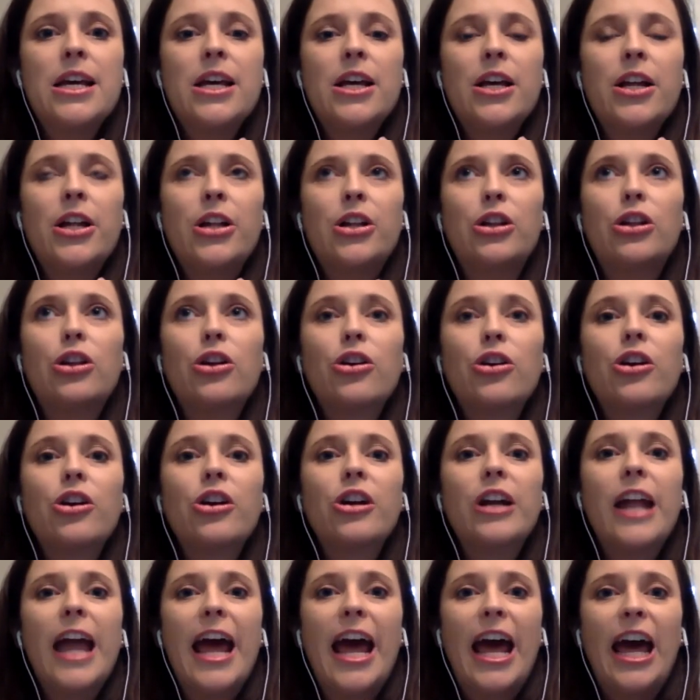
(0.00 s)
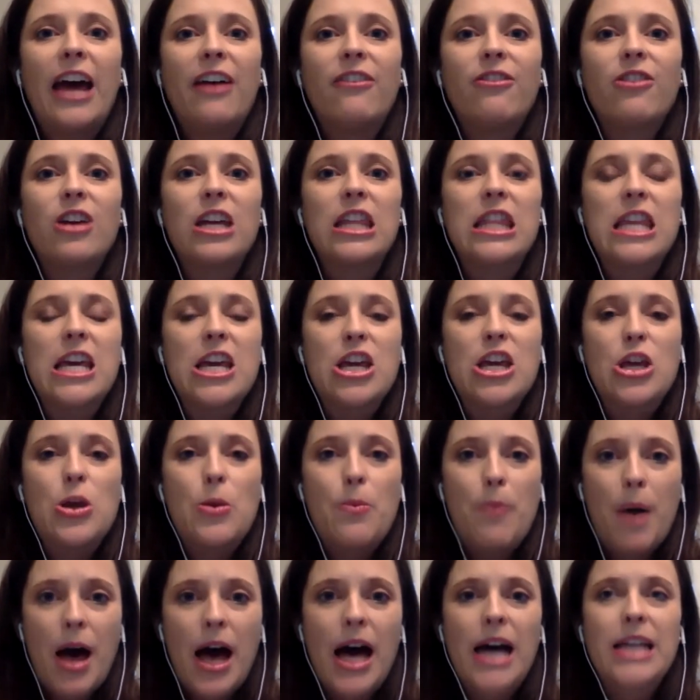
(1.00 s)
learn everything you
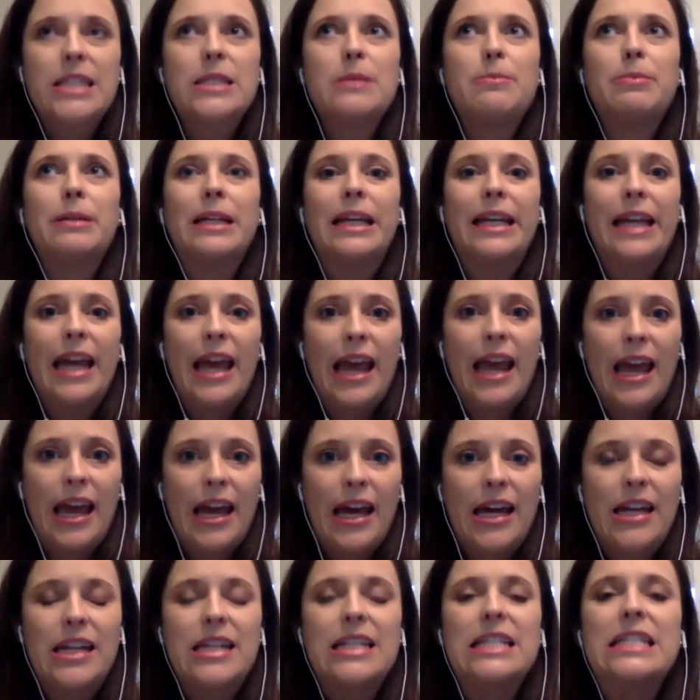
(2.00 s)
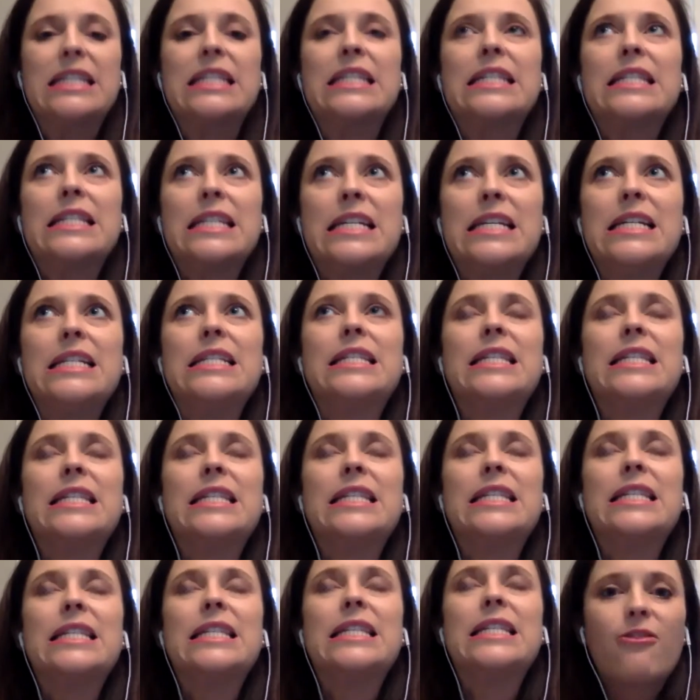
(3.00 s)
possibly can, seize
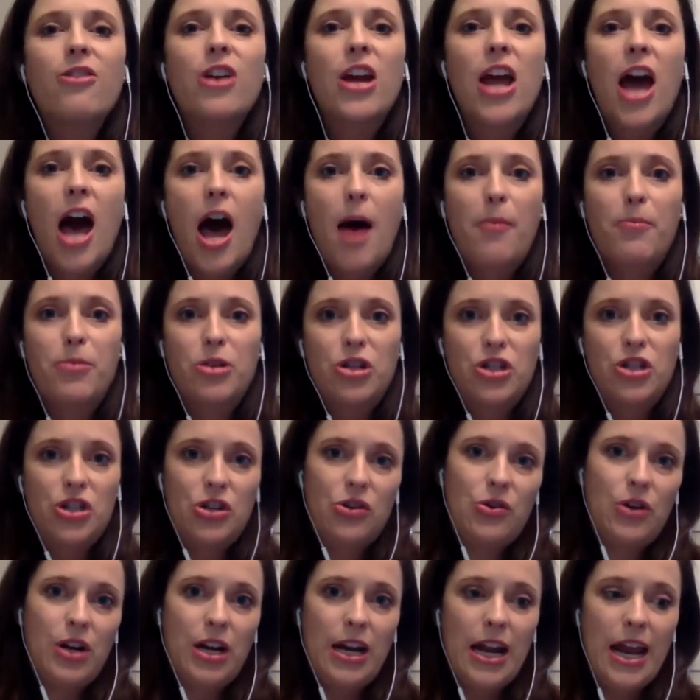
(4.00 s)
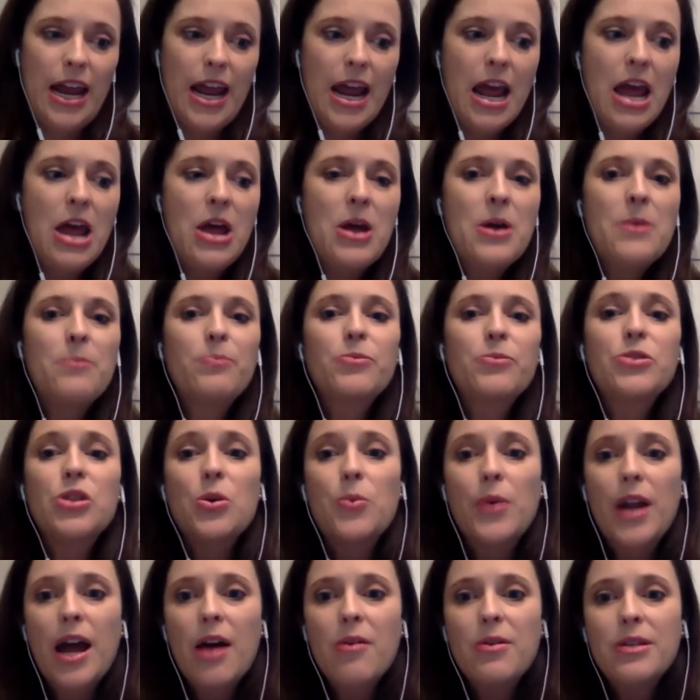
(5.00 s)
every opportunity. So
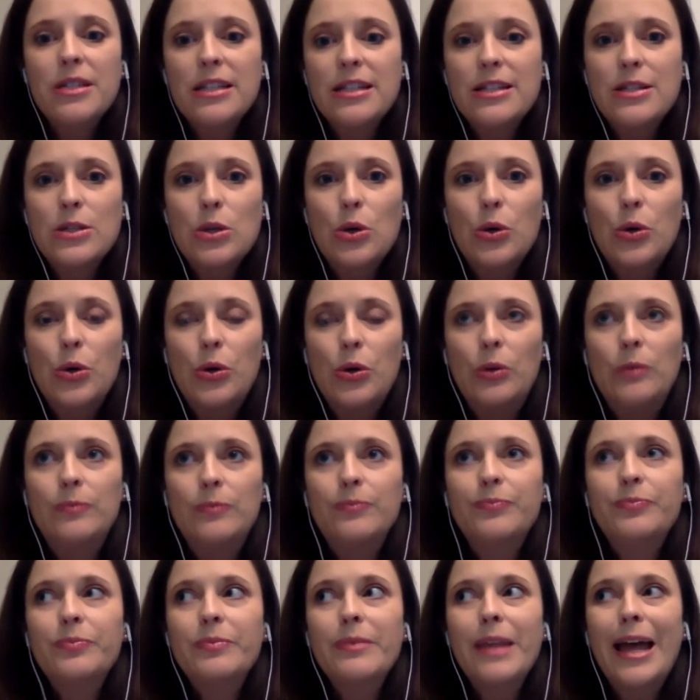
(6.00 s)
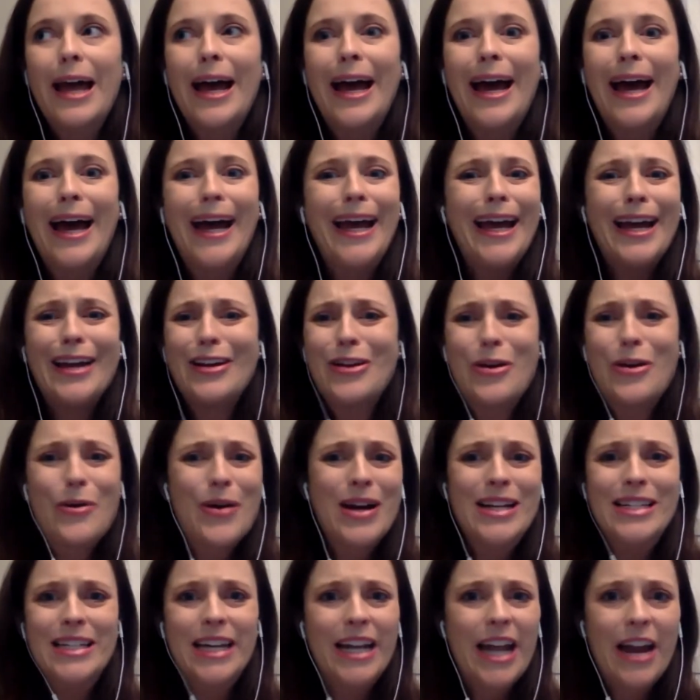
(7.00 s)
when I was in school, I had no
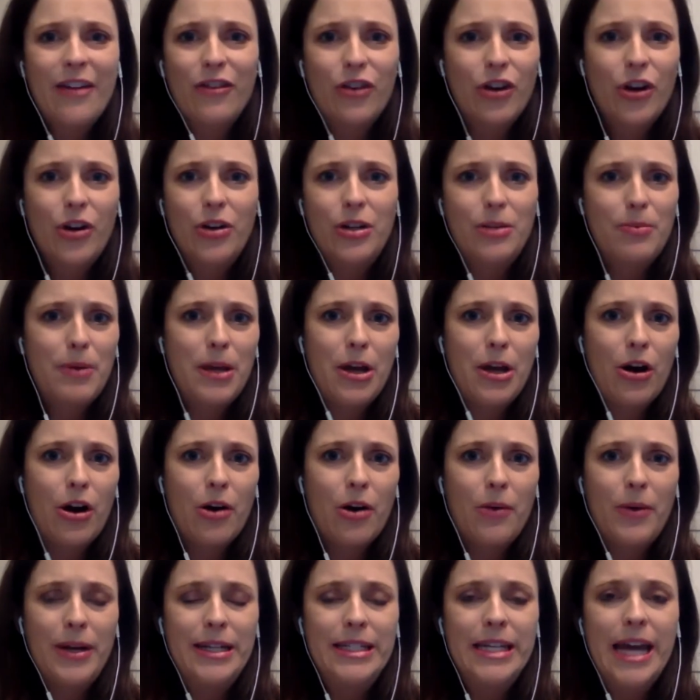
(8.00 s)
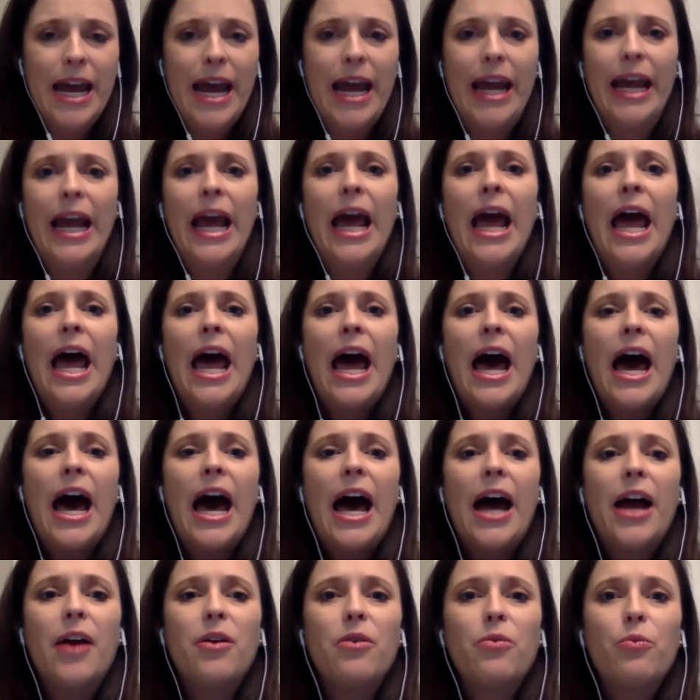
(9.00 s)
idea I'd ever go into PR one day.
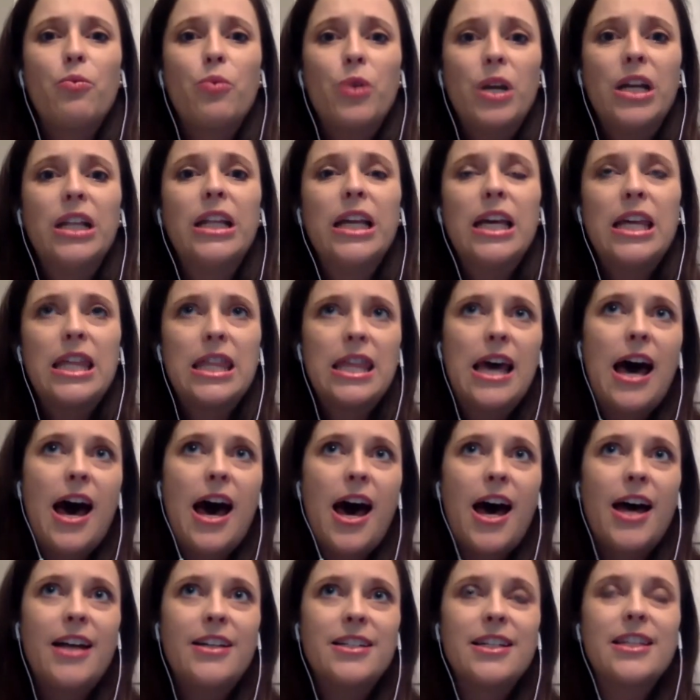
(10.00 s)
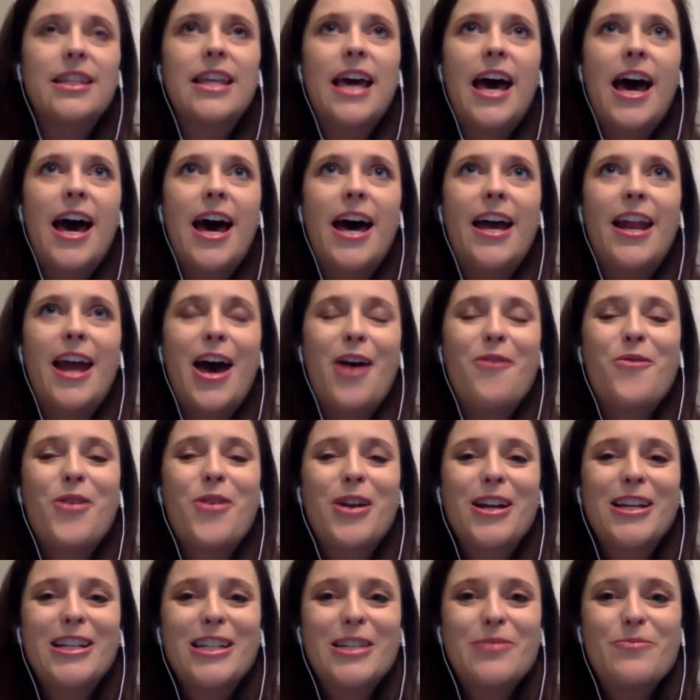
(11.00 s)
I really thought that I
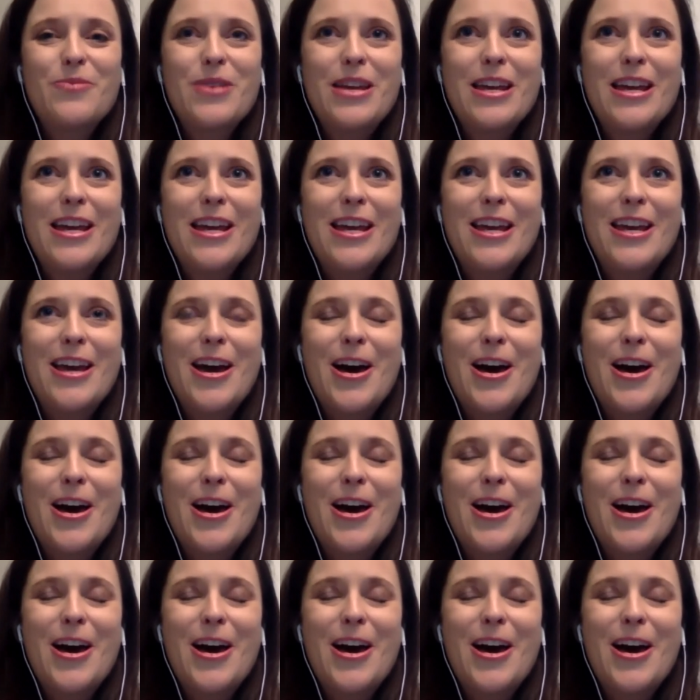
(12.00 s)
wanted to be